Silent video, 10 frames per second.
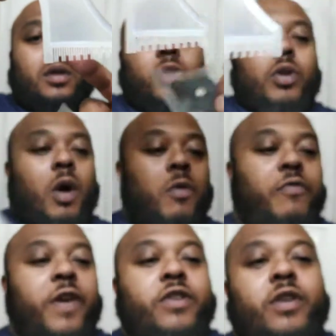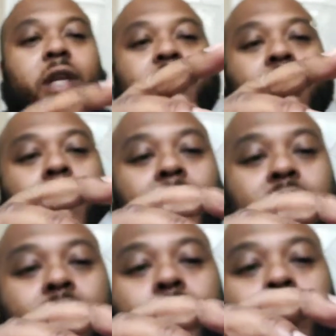a little cone feature. They took away
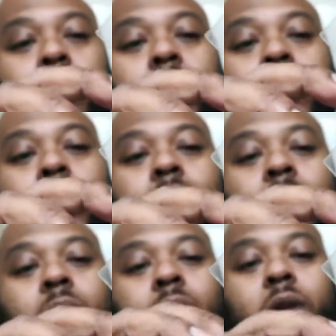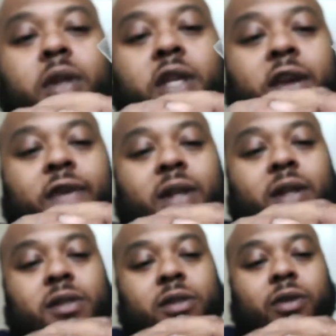this little
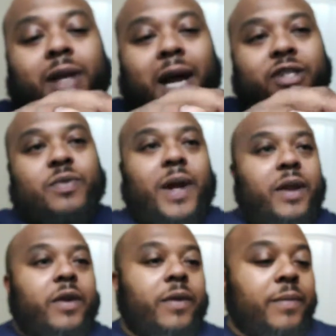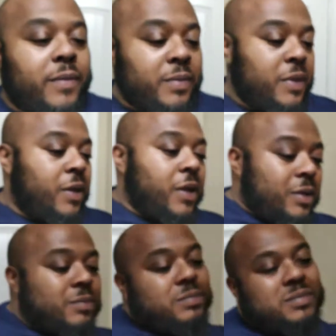divot, this little notch right here.
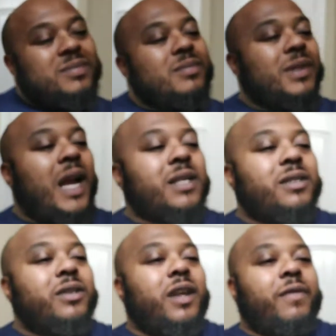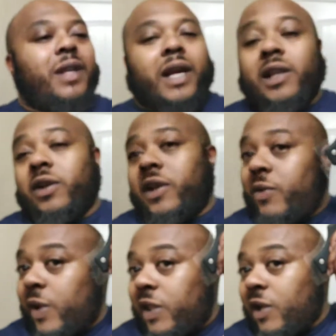No, it's a little divot, like a little,
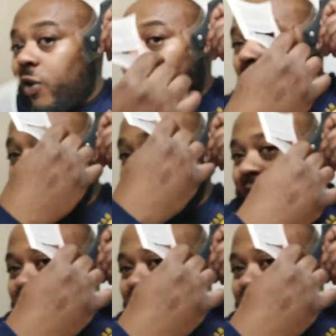you know, to a little corner.